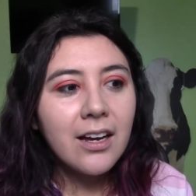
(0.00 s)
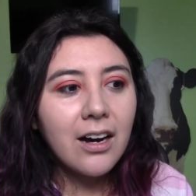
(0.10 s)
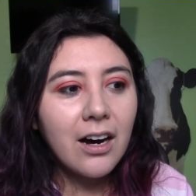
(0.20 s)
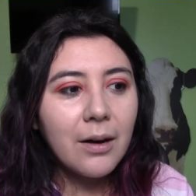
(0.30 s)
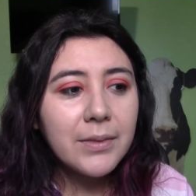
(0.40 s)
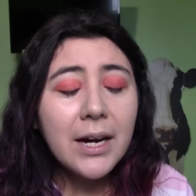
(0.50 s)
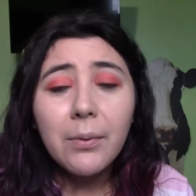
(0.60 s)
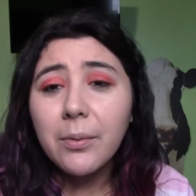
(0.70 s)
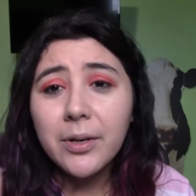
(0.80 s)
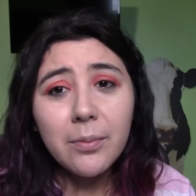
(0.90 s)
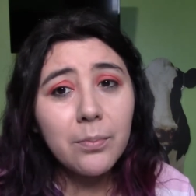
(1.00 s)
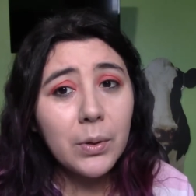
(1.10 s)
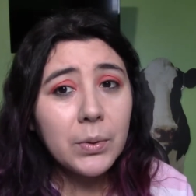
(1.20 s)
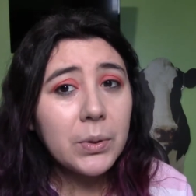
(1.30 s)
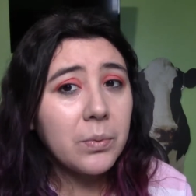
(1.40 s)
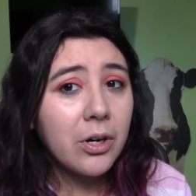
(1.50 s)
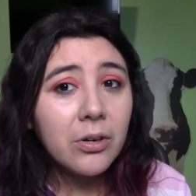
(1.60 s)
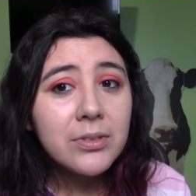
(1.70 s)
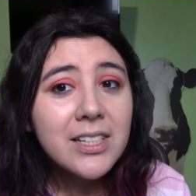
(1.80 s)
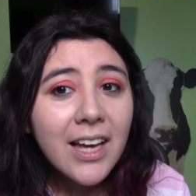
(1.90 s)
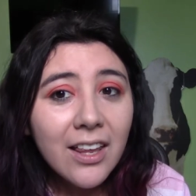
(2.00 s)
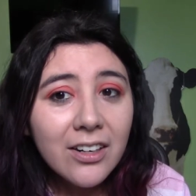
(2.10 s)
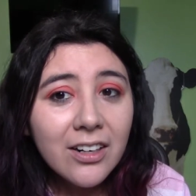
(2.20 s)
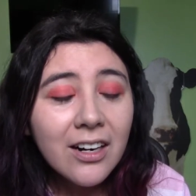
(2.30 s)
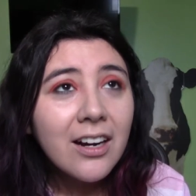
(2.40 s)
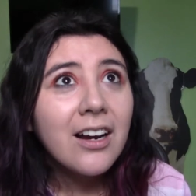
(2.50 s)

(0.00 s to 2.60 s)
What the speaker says: That way we can both grow together.